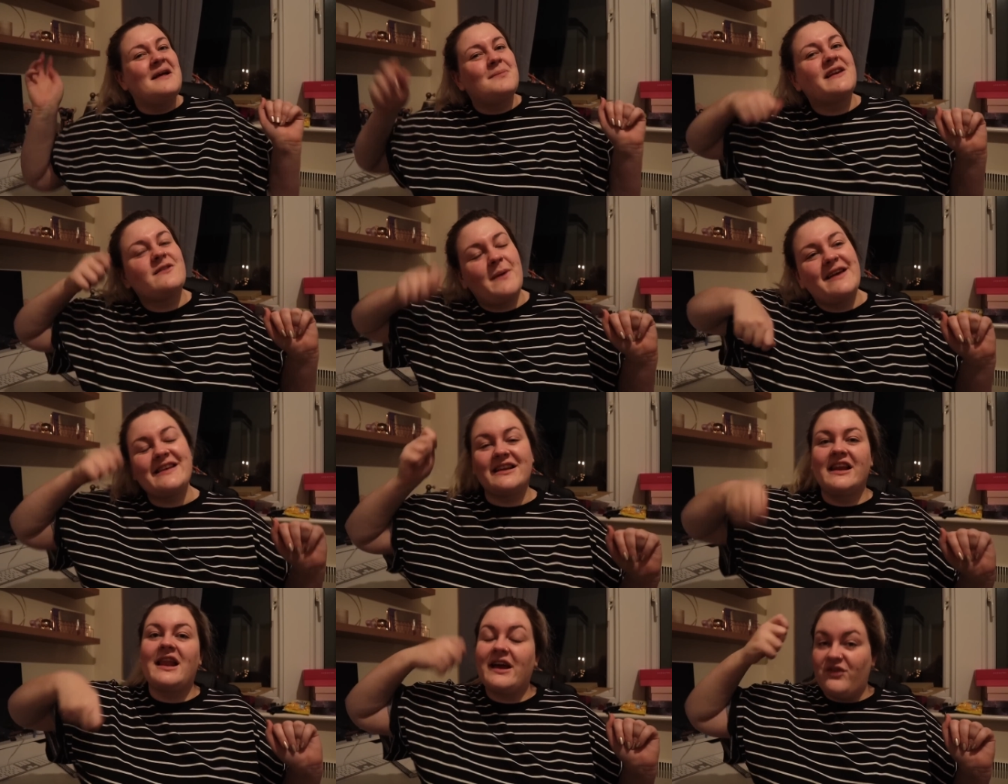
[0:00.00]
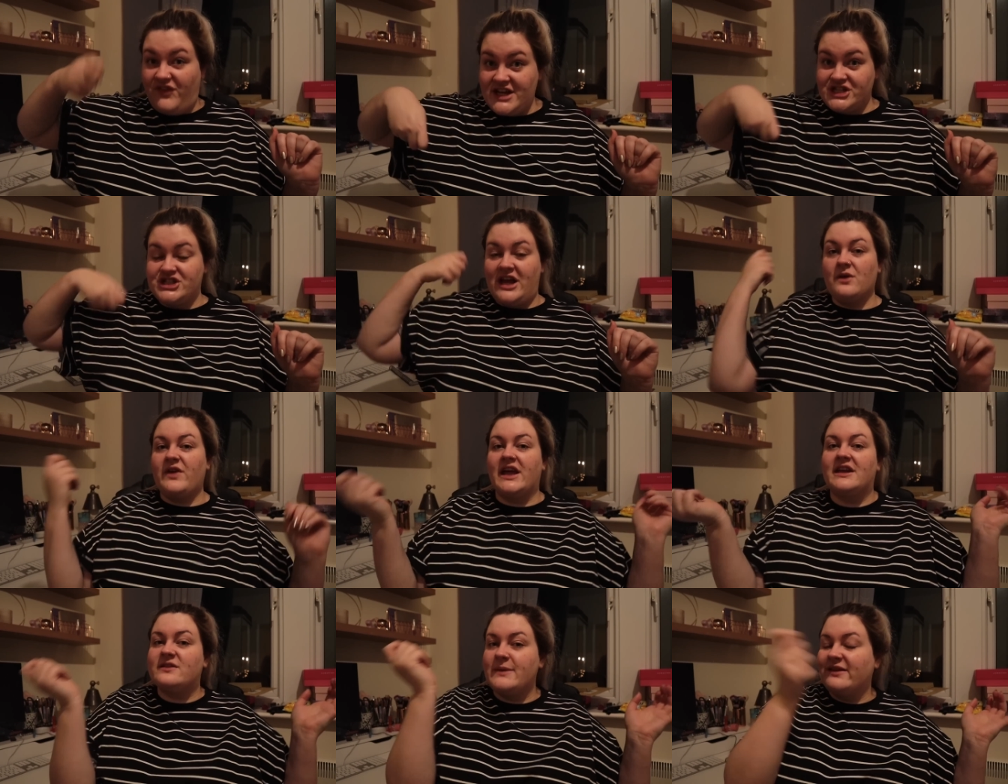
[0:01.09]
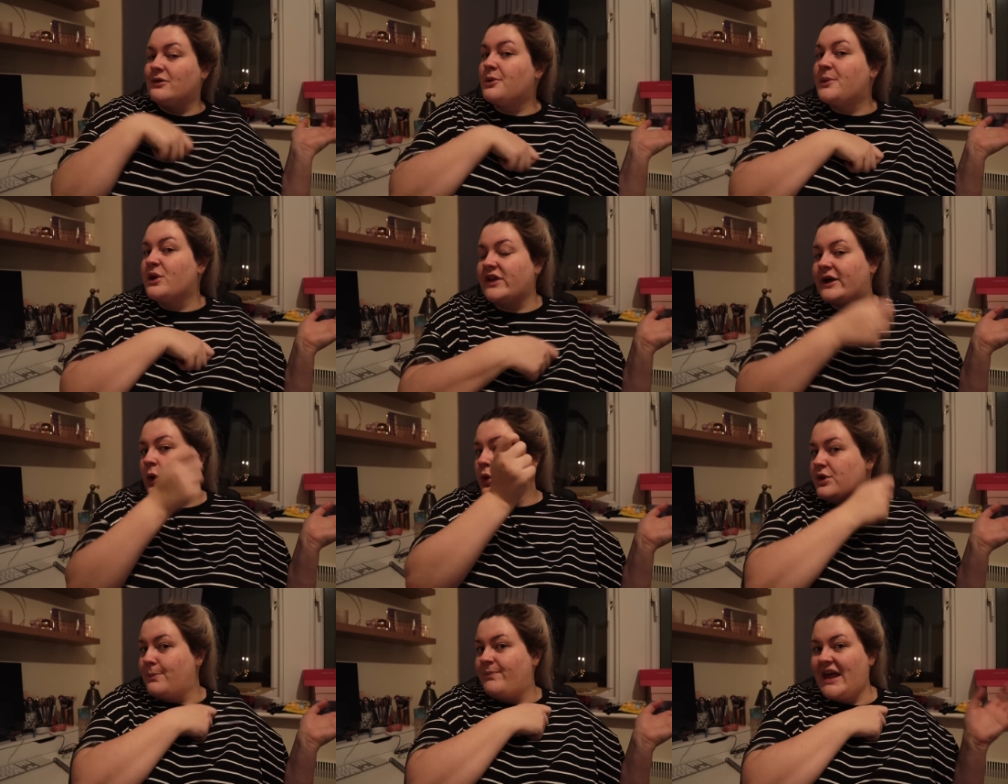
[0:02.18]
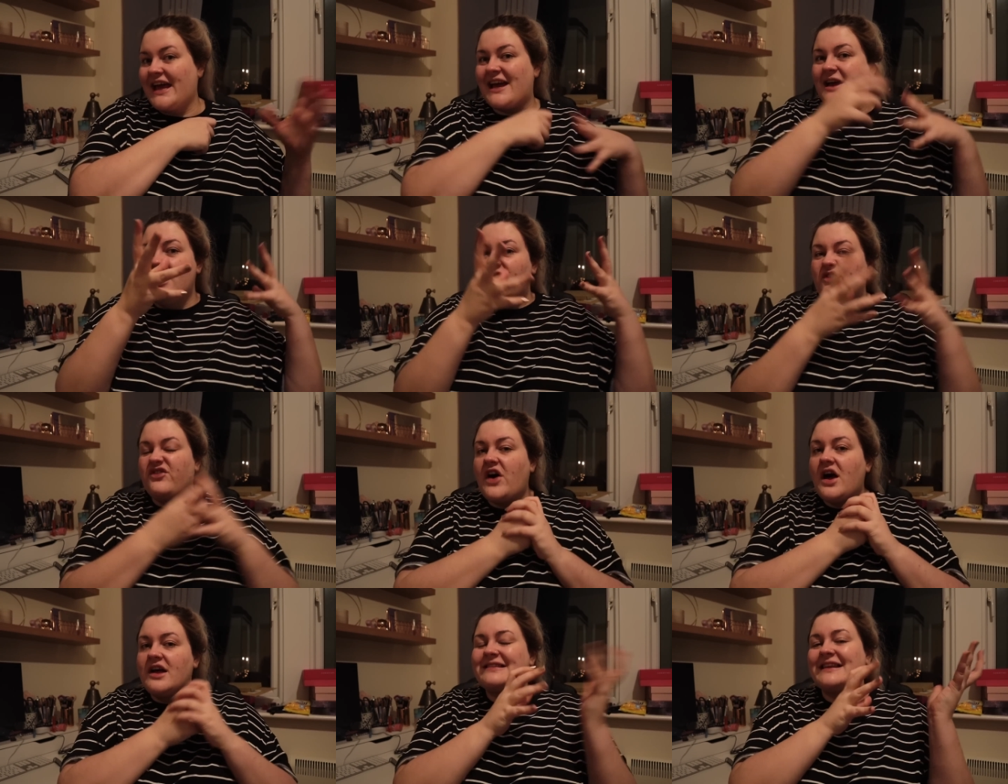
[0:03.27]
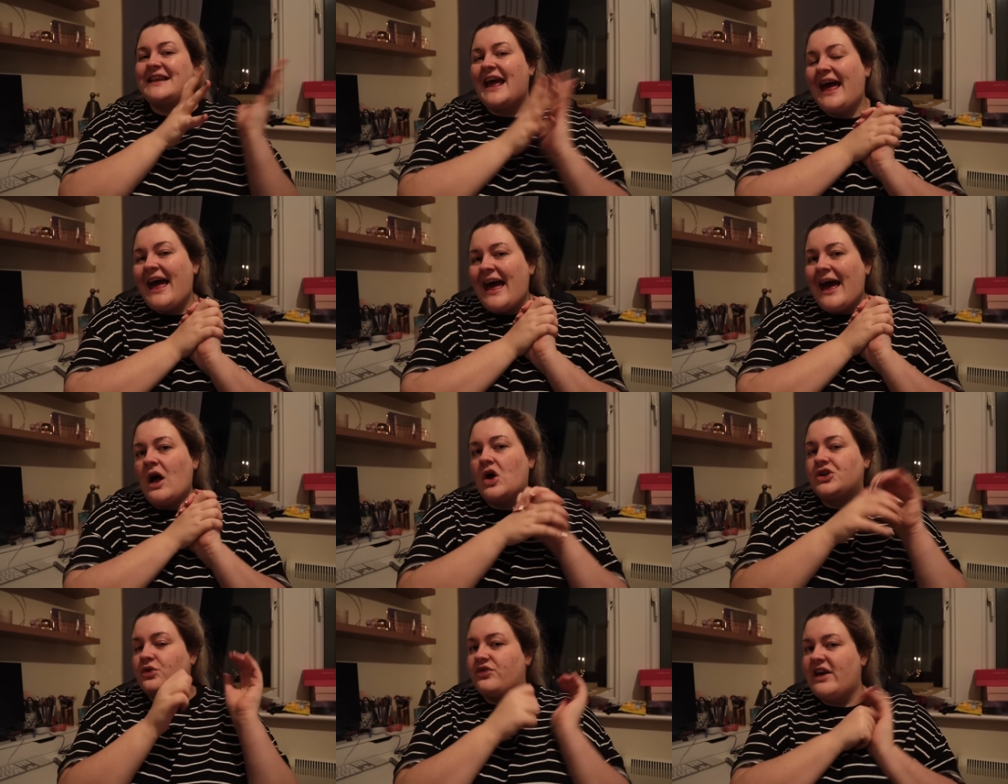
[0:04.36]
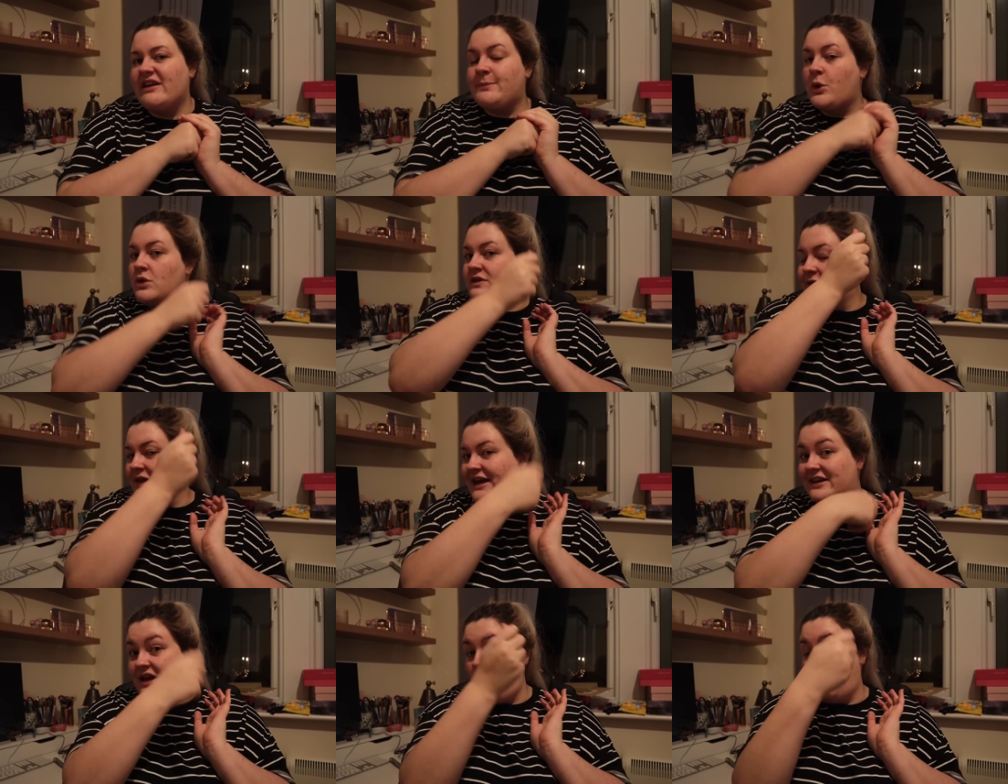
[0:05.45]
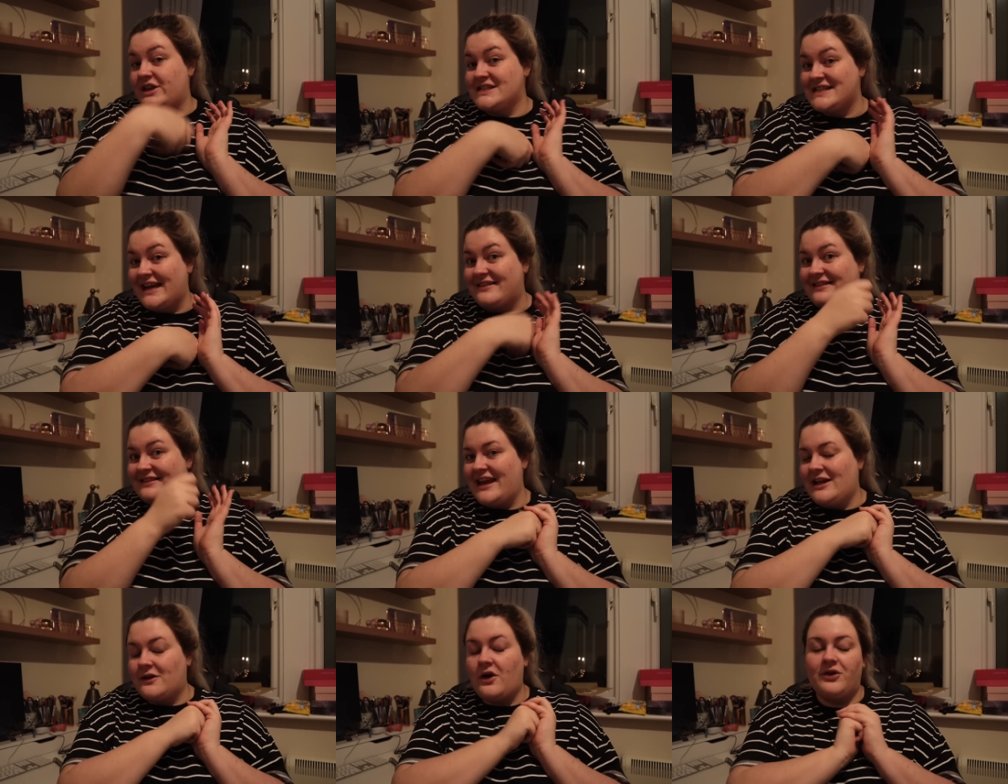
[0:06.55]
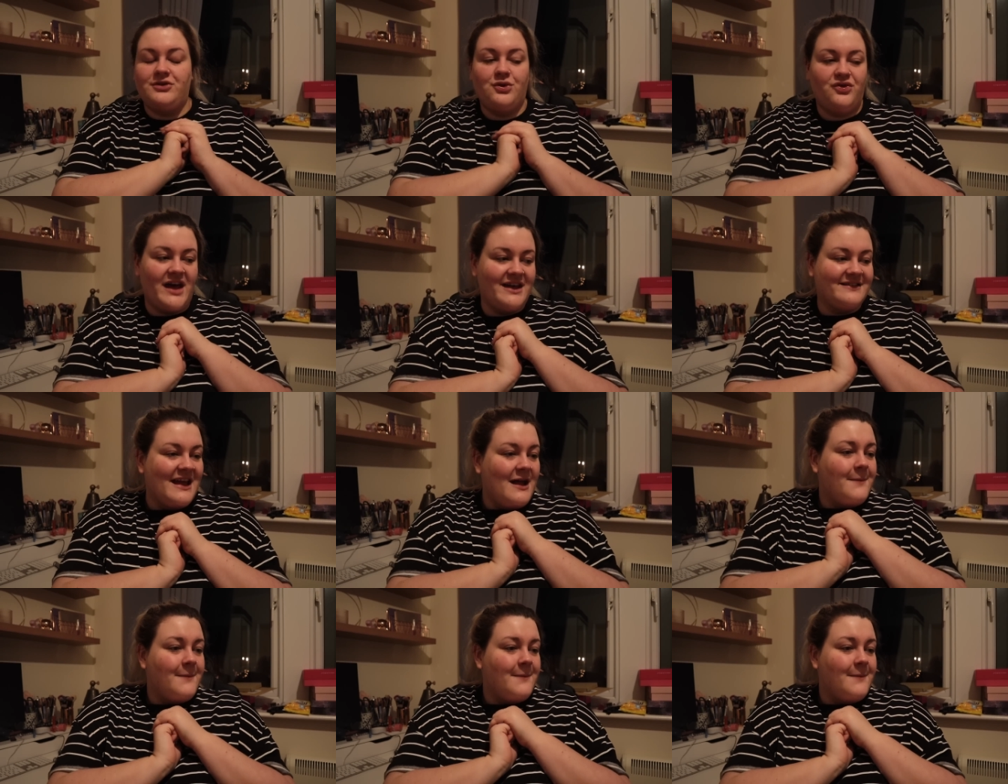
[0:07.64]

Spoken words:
But it's basically like face shaving, and it's meant to remove like all the like fuzz and hair on your face, but also like all the dead skin on your face.